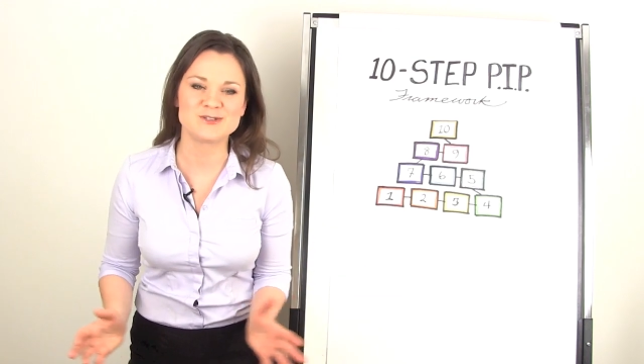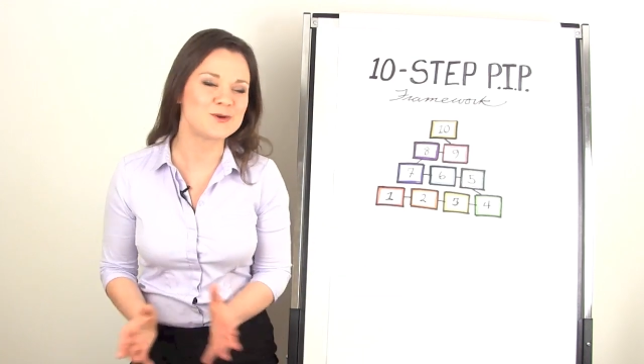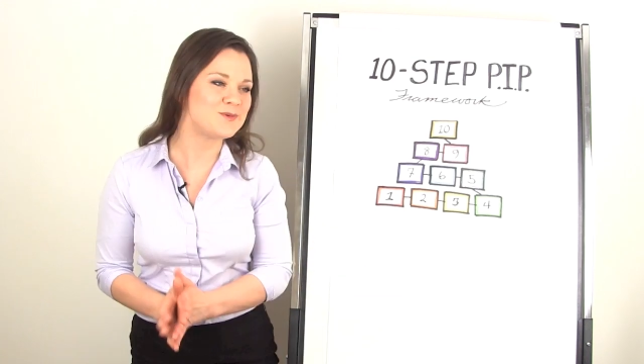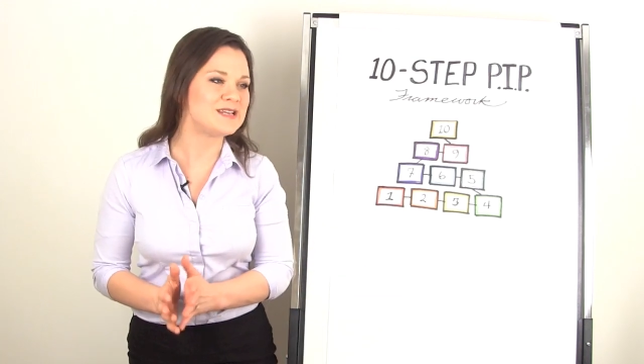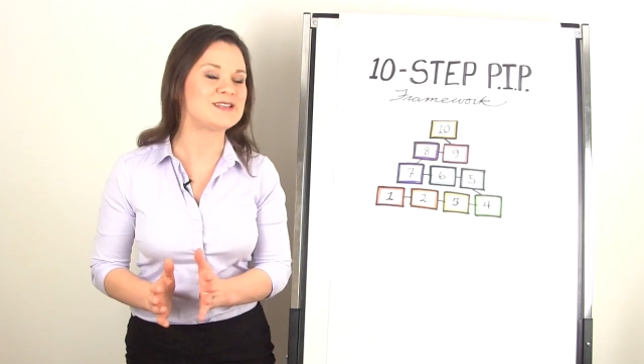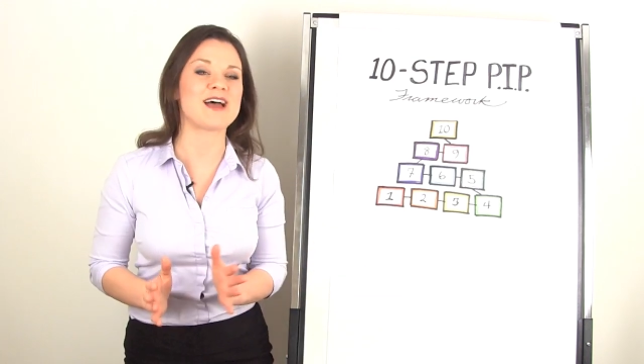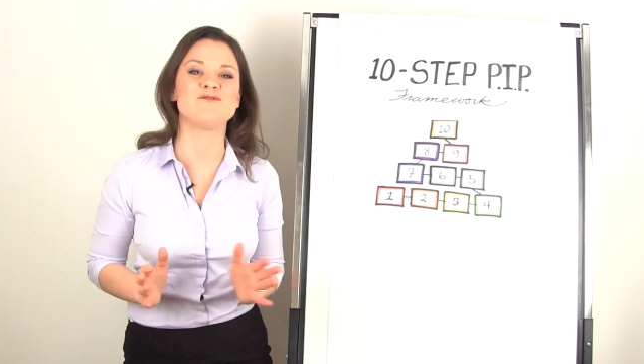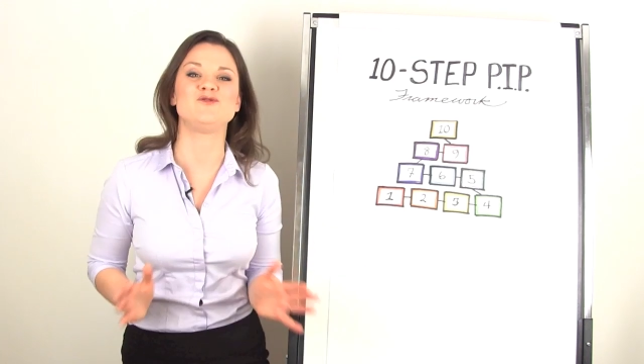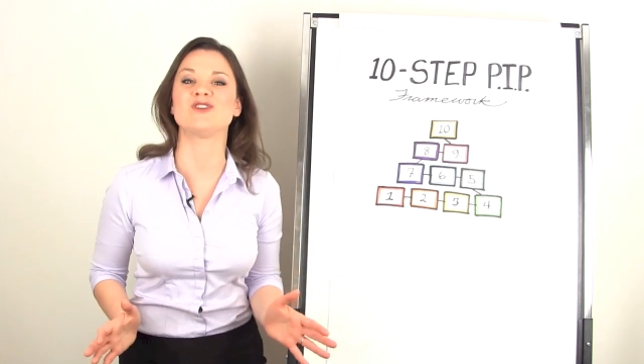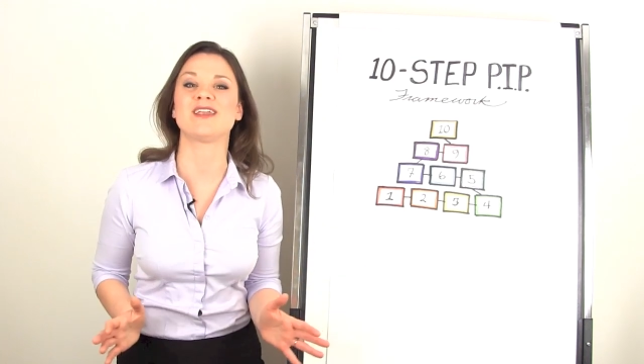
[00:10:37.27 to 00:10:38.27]
You don't need to
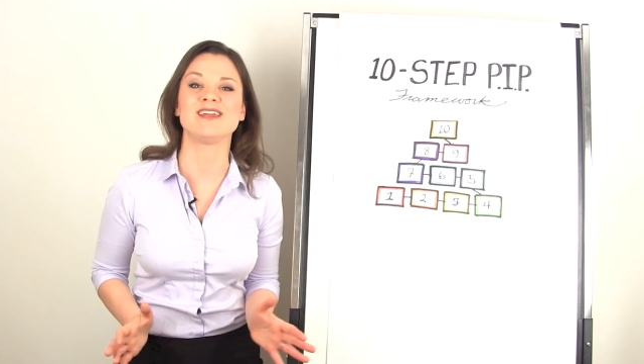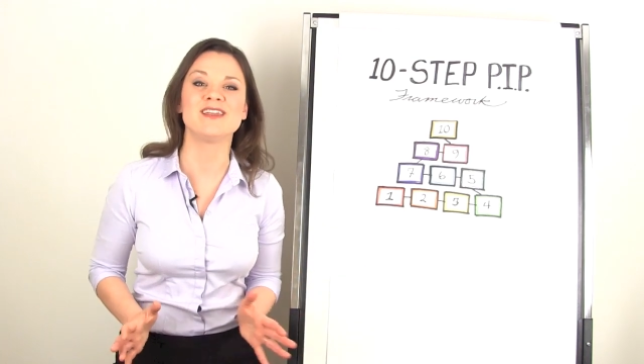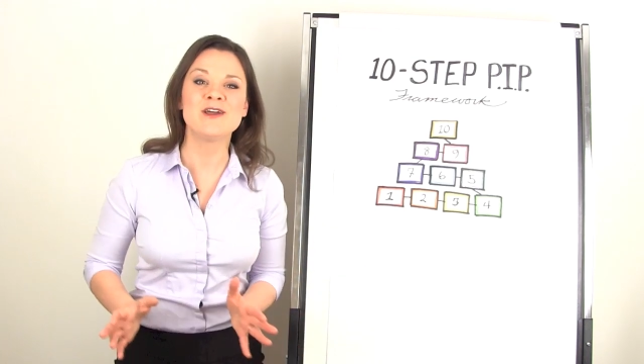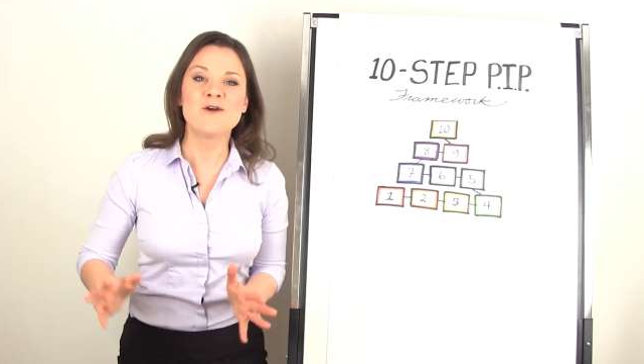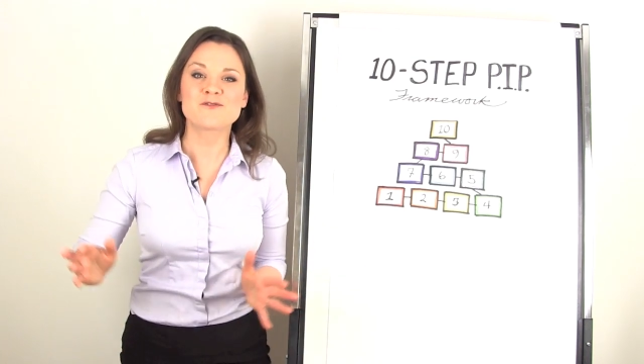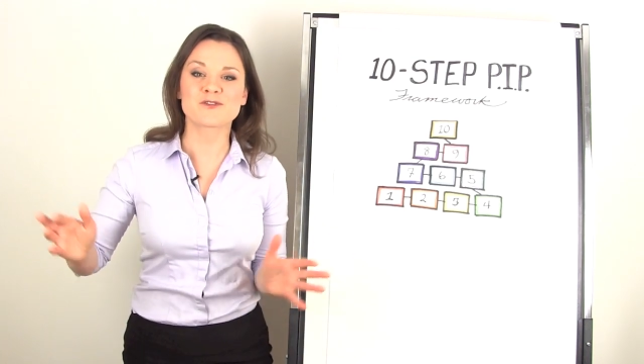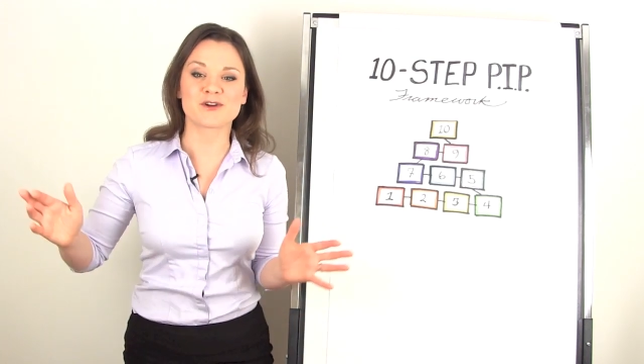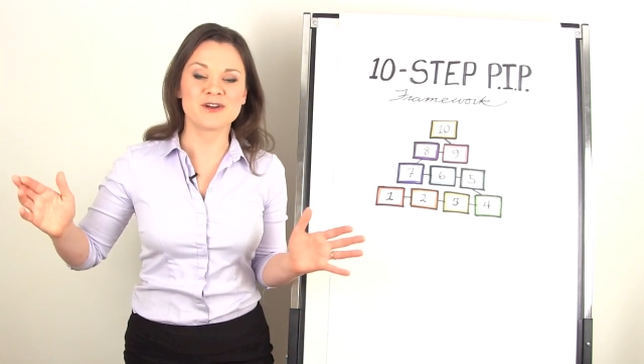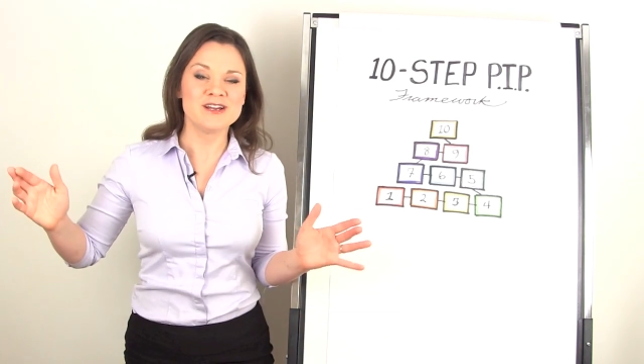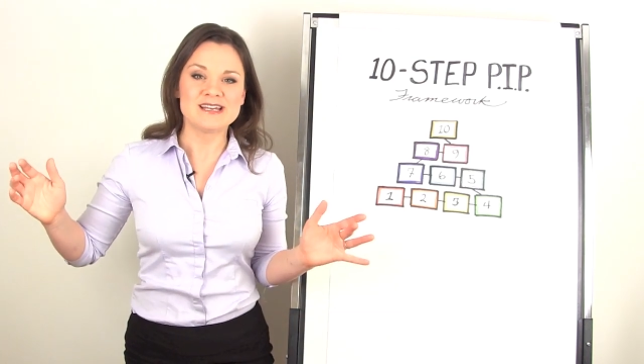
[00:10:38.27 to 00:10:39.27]
have done it
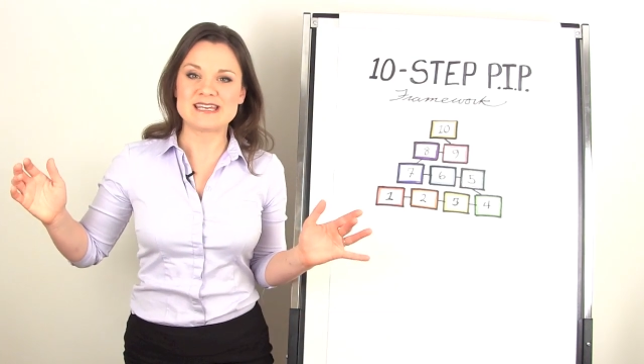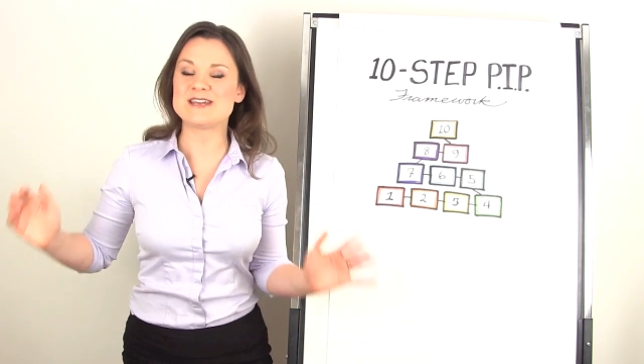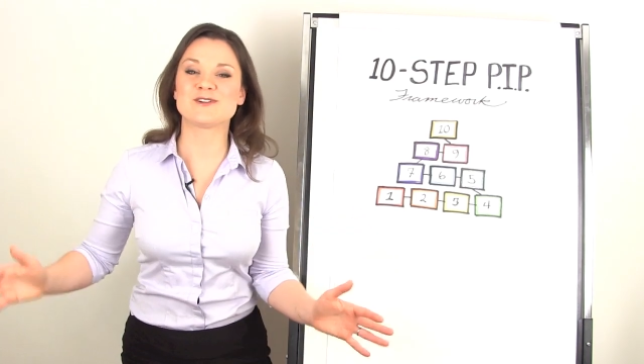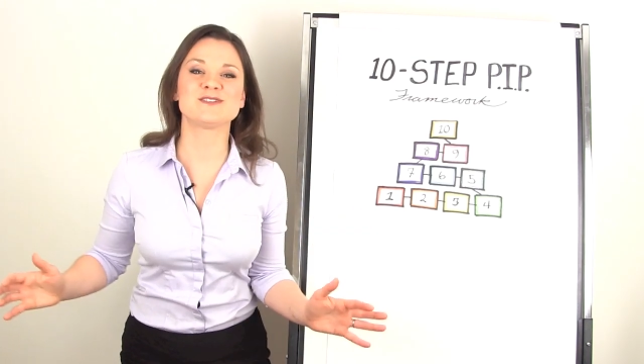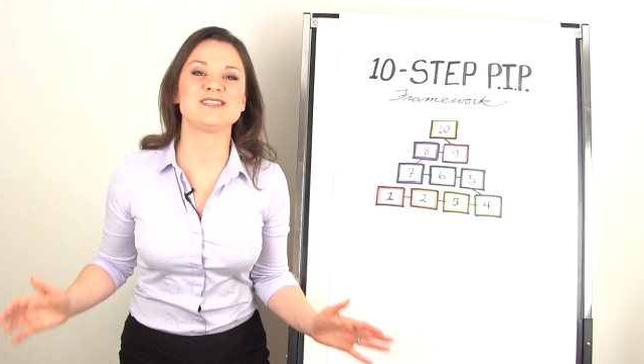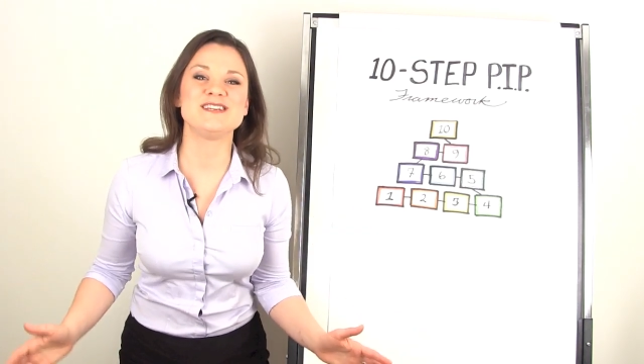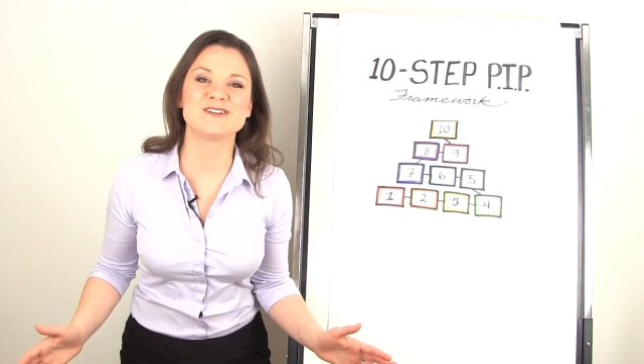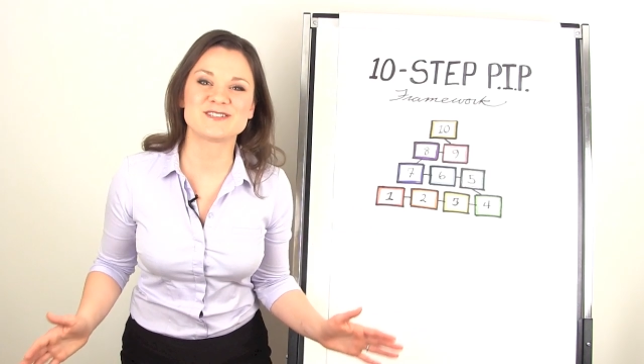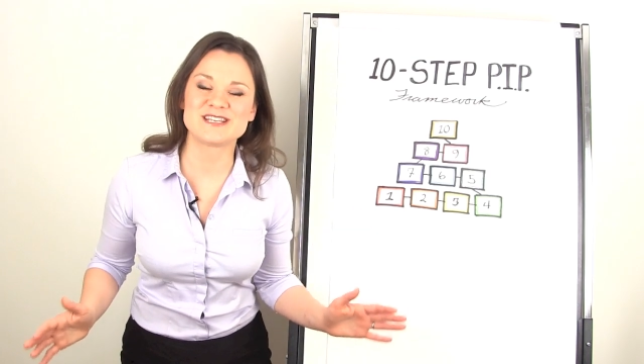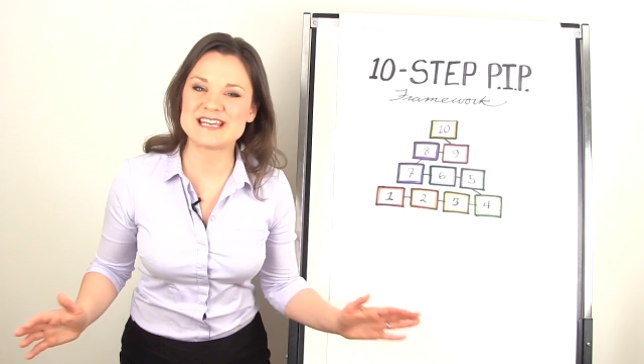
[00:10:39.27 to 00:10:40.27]
for years and
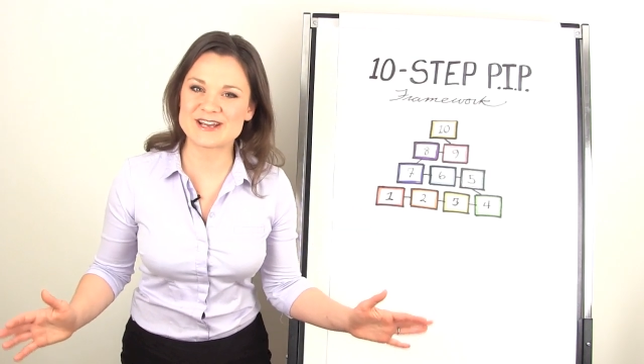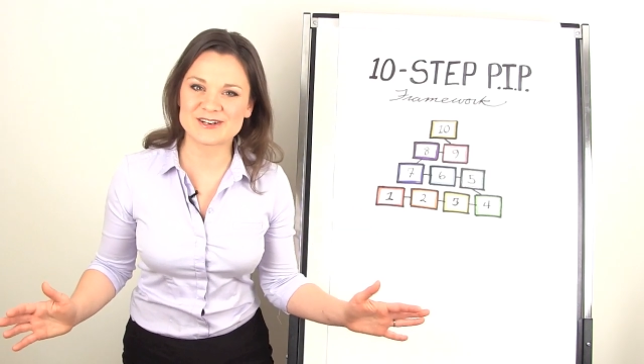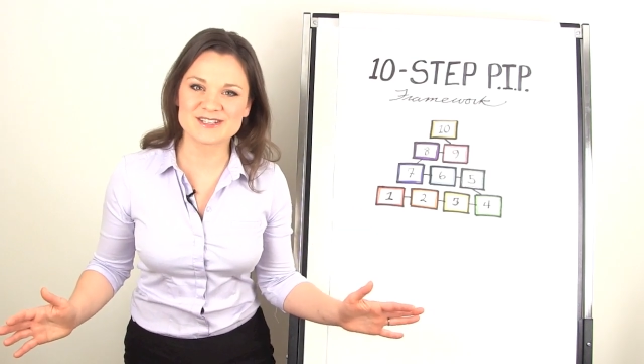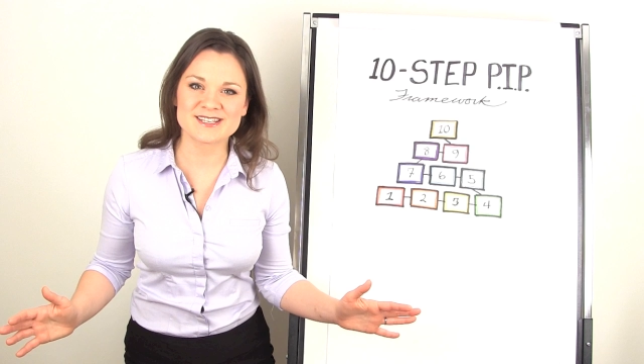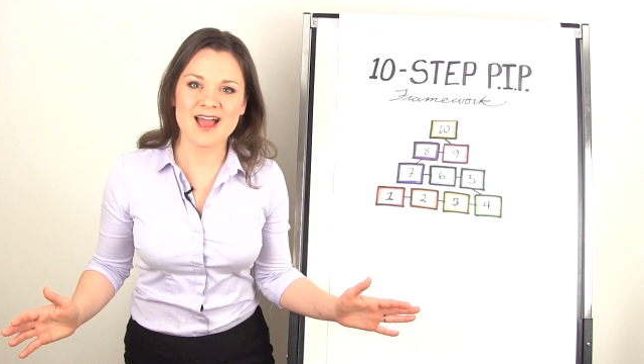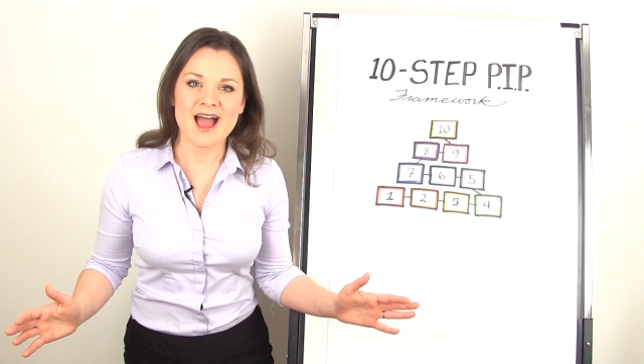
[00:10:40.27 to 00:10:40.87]
years and years.